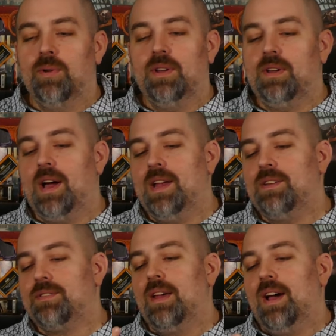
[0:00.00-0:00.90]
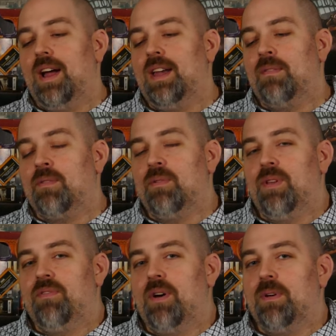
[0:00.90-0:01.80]
And I never
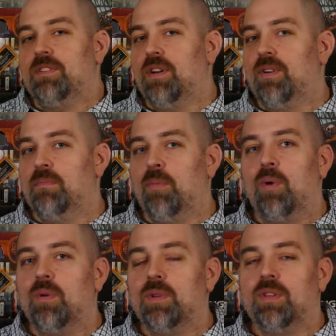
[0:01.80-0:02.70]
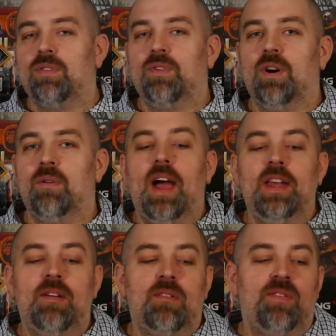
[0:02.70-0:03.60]
really felt myself on board with this film. I
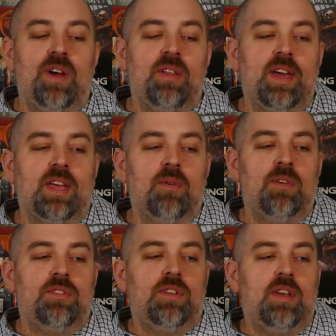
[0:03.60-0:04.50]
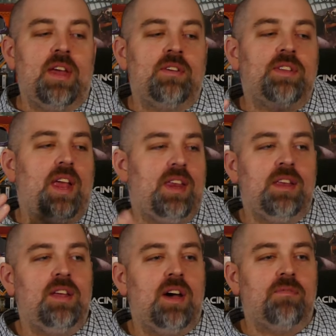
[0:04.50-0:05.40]
never felt like it was entertaining
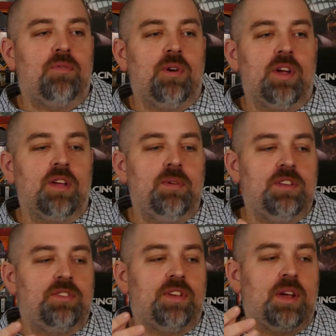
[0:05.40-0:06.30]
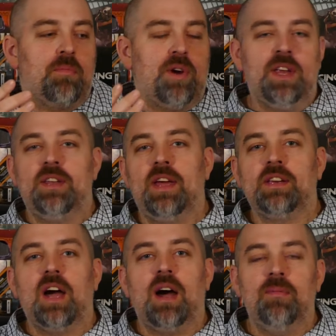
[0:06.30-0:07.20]
enough where it could be just like a brain dead
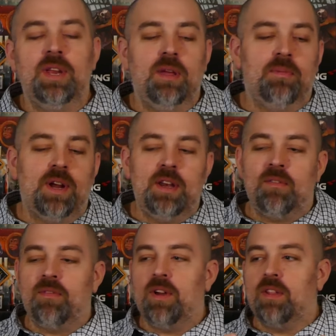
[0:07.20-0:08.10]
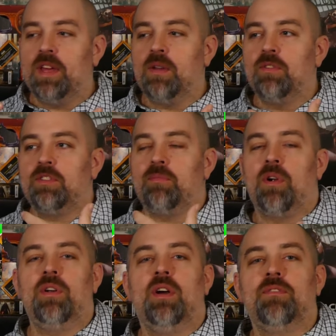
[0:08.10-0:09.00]
comedy, but I never felt like it was
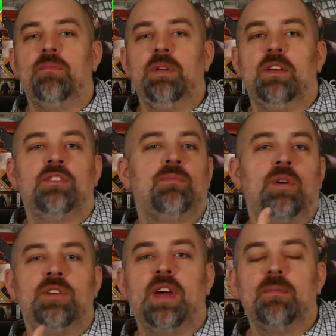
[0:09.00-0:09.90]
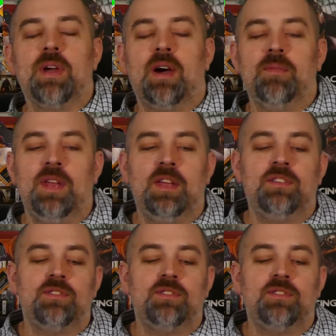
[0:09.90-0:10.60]
smart enough to be a smart type comedy.